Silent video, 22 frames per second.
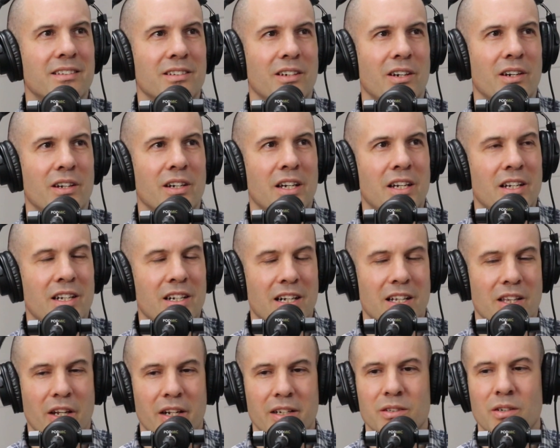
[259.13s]
So
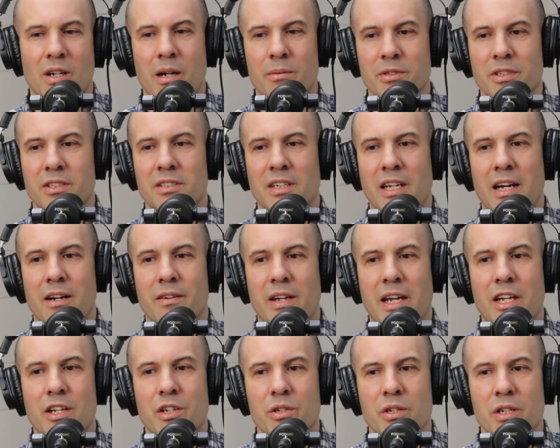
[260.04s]
a lot of times it's our
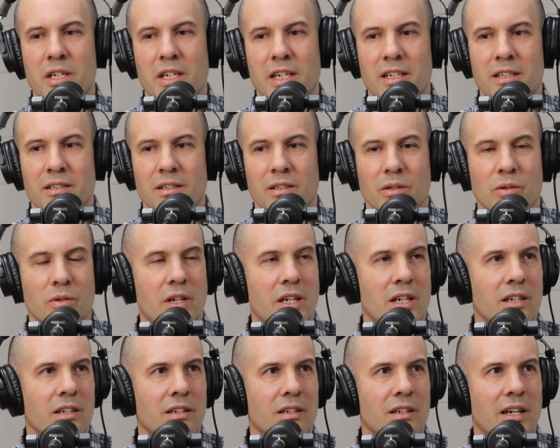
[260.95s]
entry into
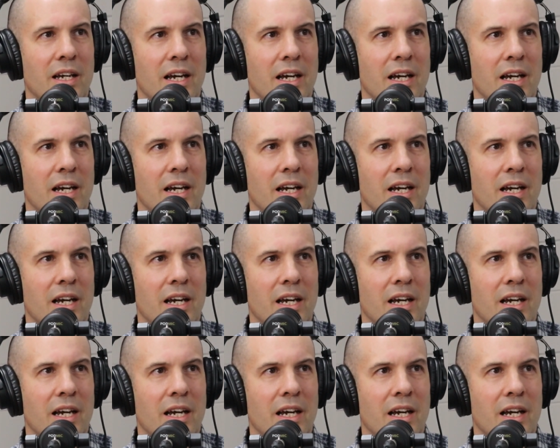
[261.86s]
looking